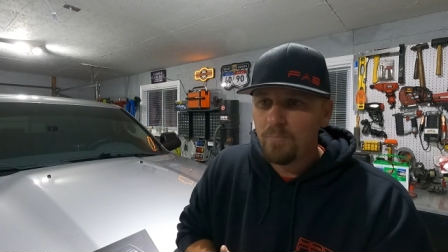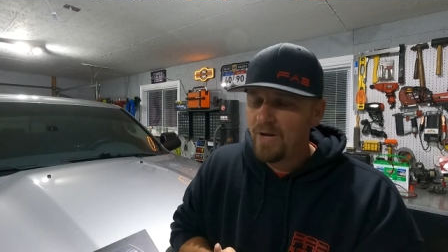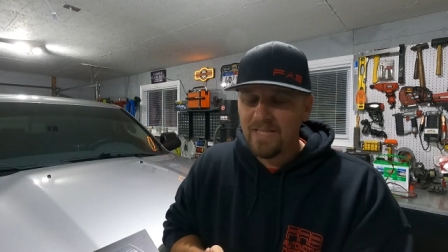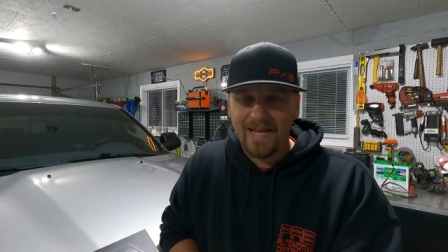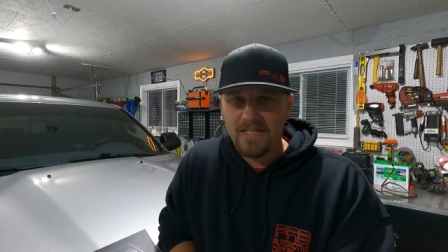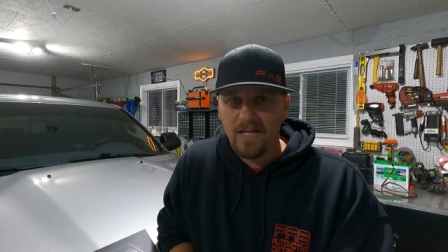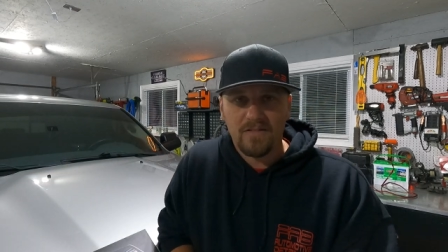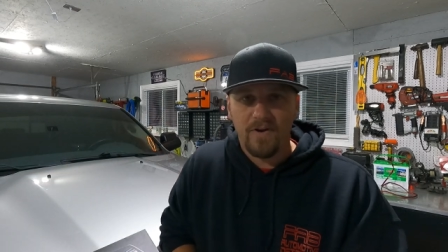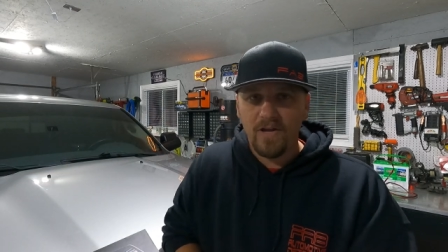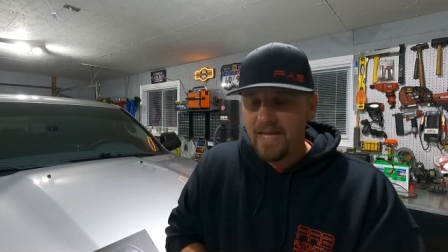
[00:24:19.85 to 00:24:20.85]
But like I said,
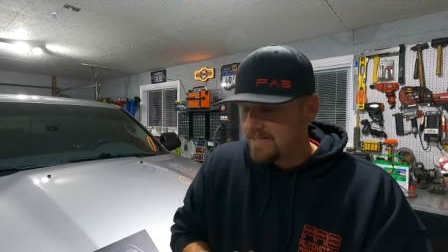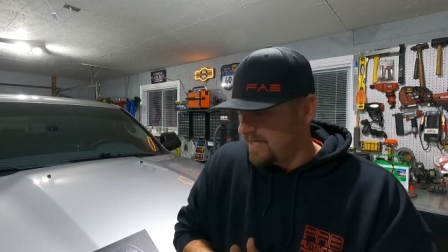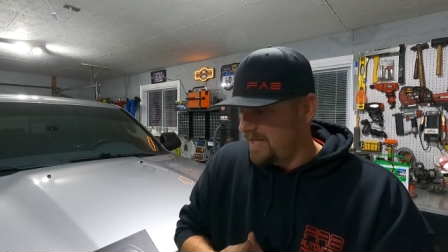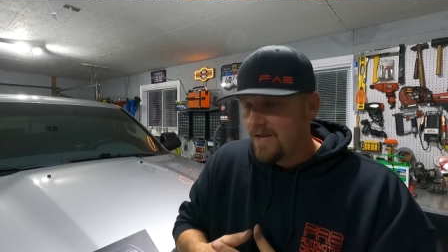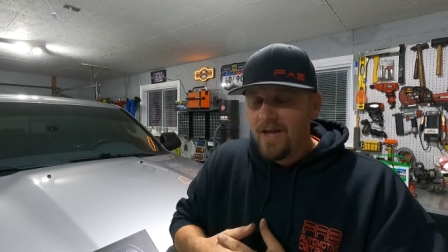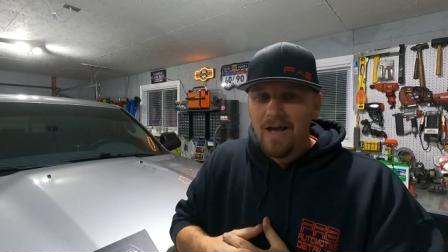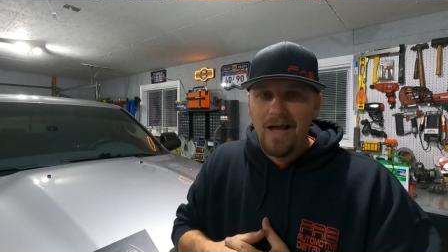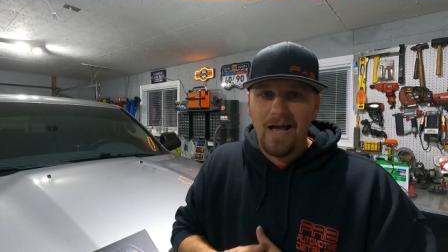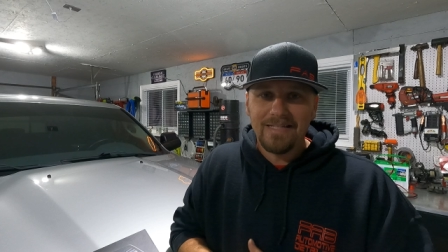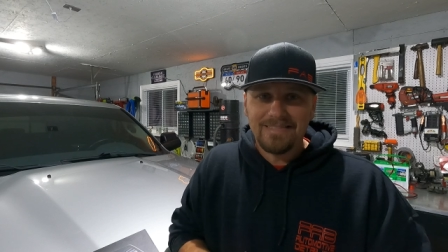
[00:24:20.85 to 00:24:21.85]
it's very easy.
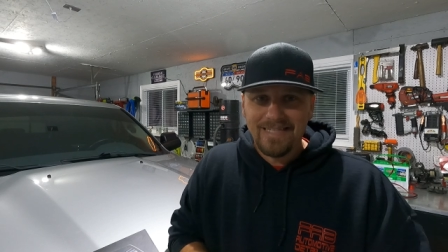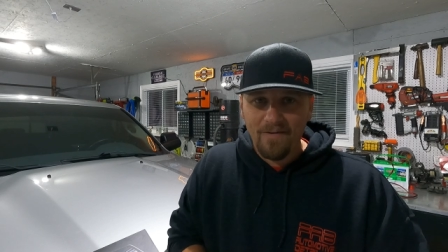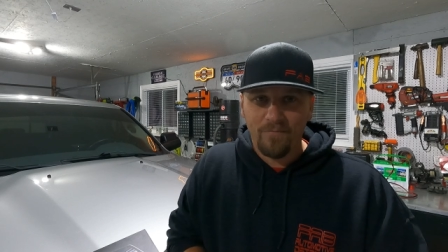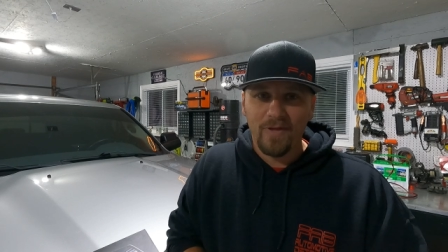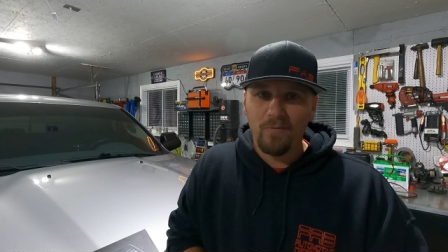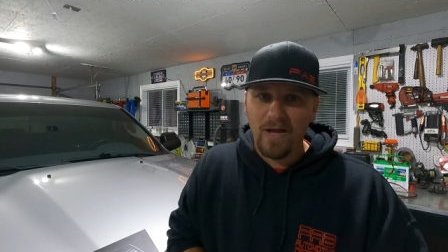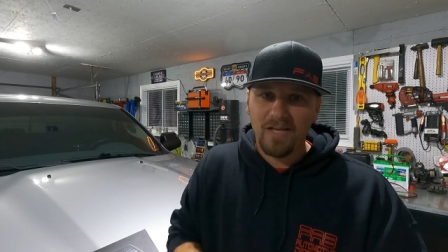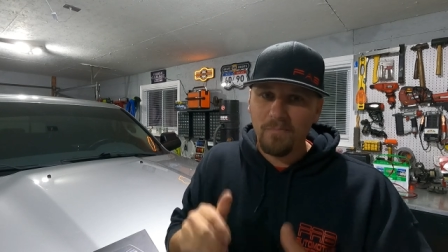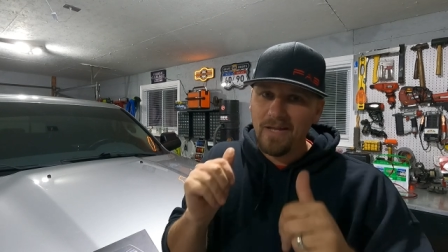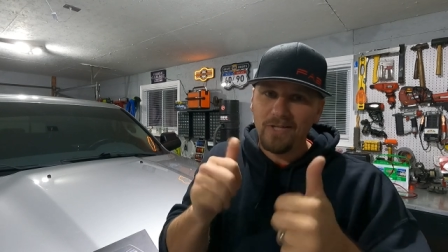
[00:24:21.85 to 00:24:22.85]
Definitely
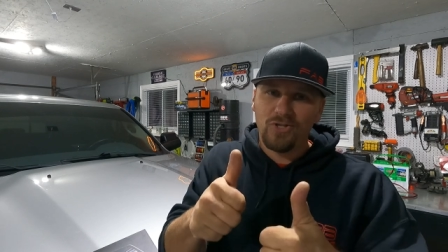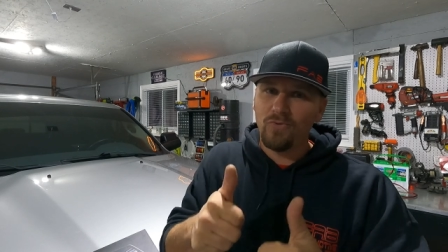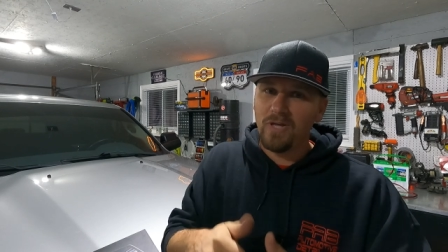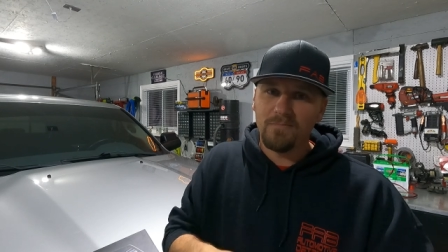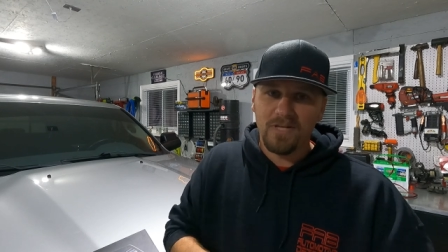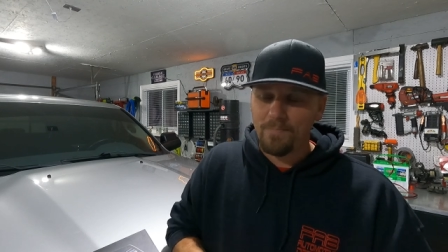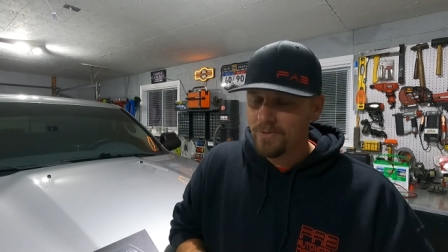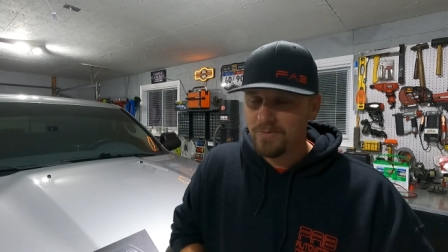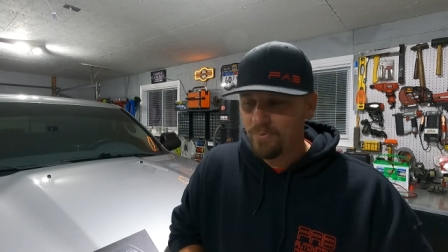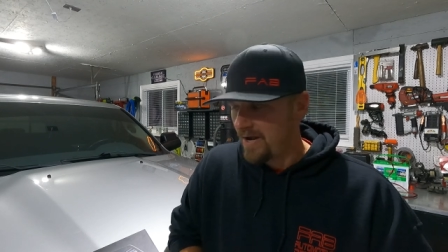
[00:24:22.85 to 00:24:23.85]
recommend it. Two thumbs up
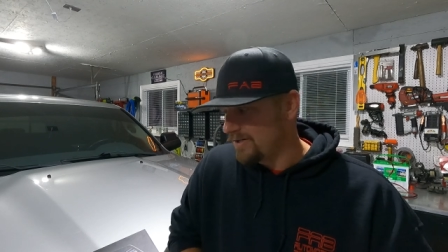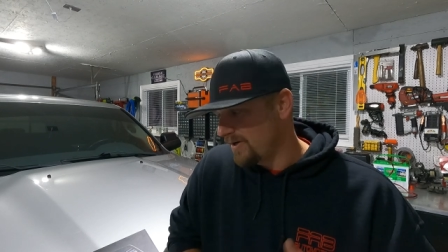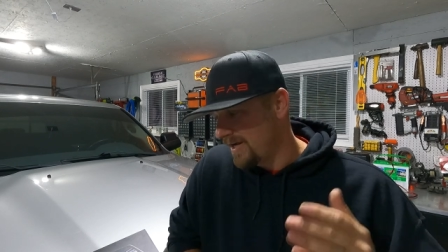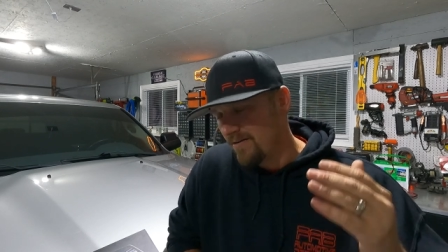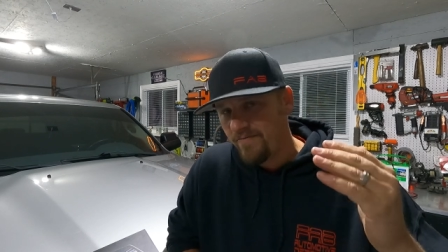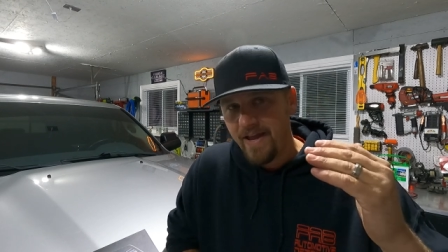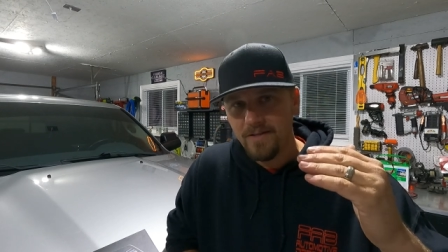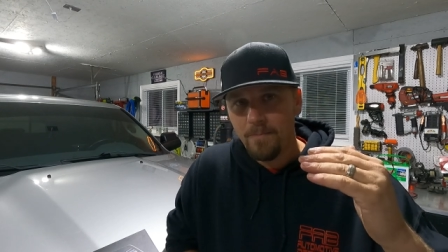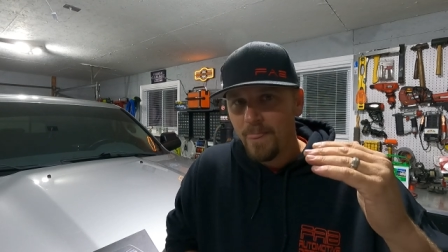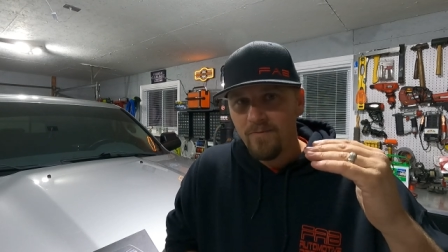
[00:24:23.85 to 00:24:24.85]
on this product right here.
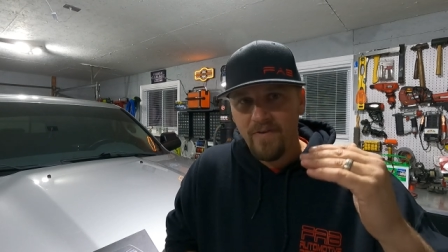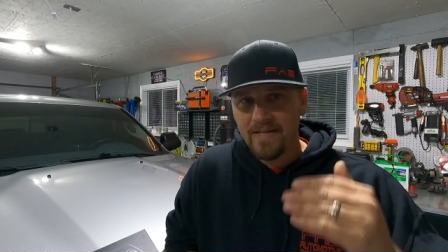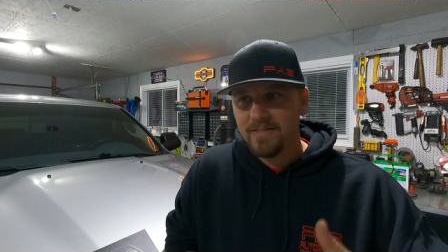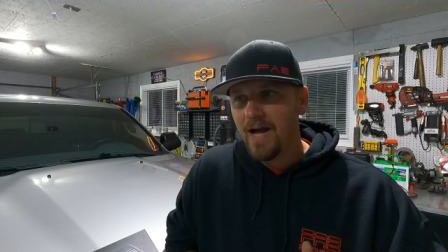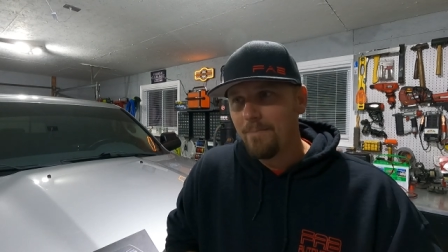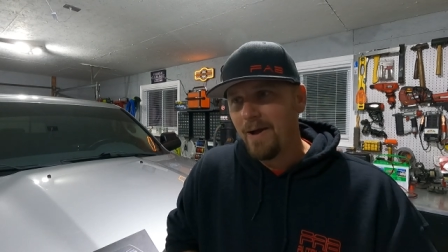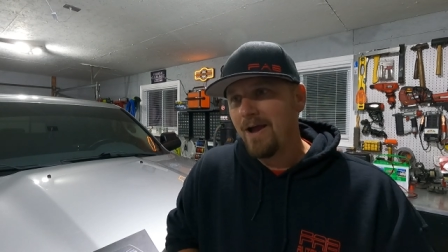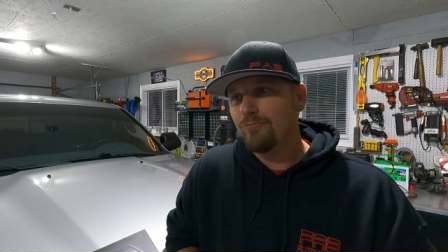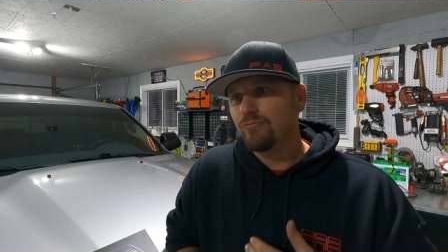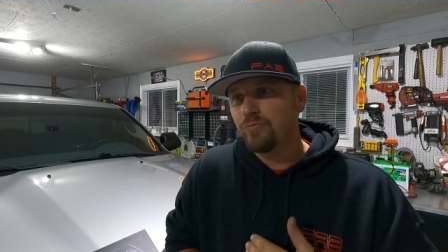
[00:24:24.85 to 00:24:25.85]
Vantop,
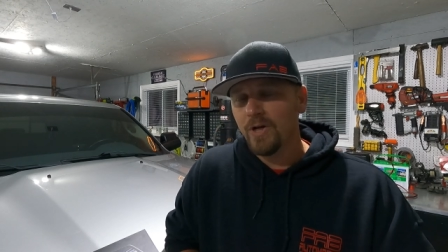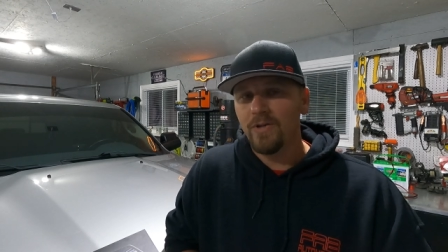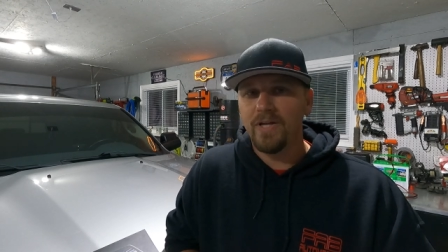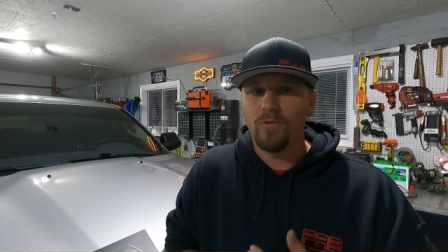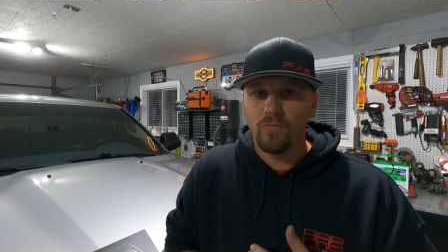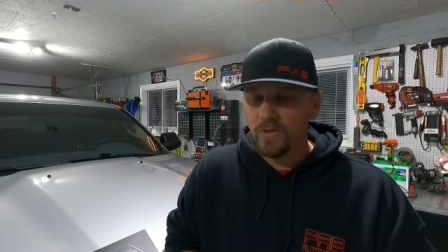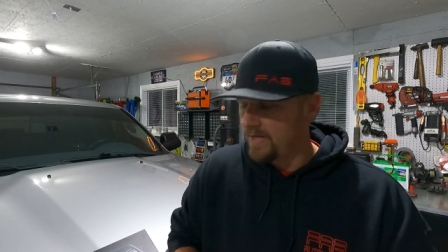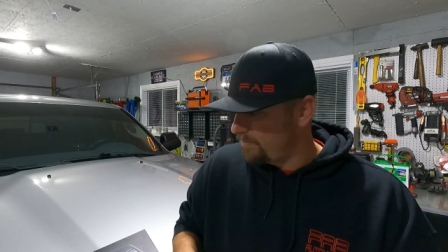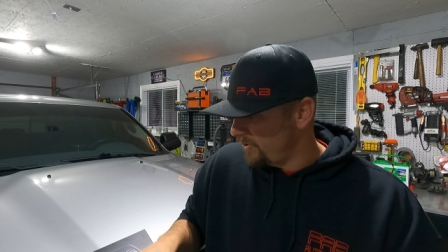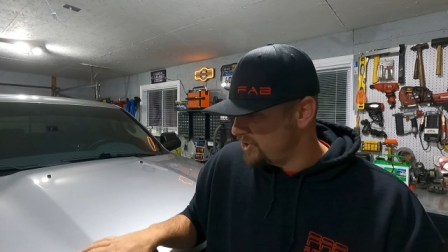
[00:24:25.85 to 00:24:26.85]
I really,
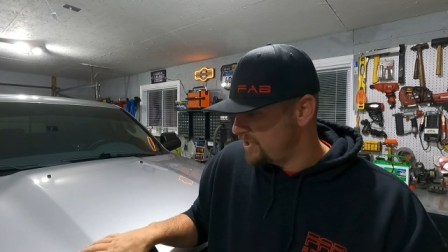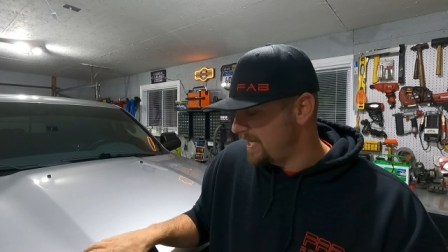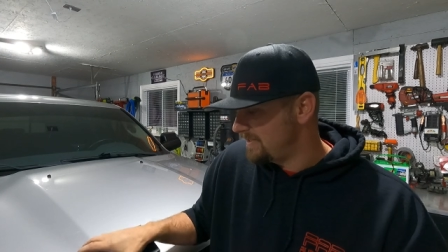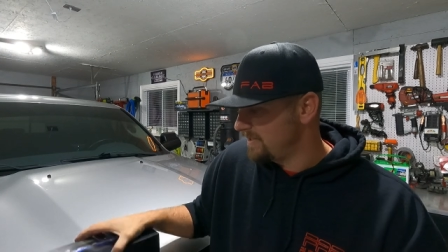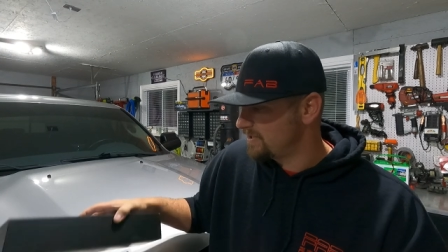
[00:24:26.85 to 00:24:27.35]
really appreciate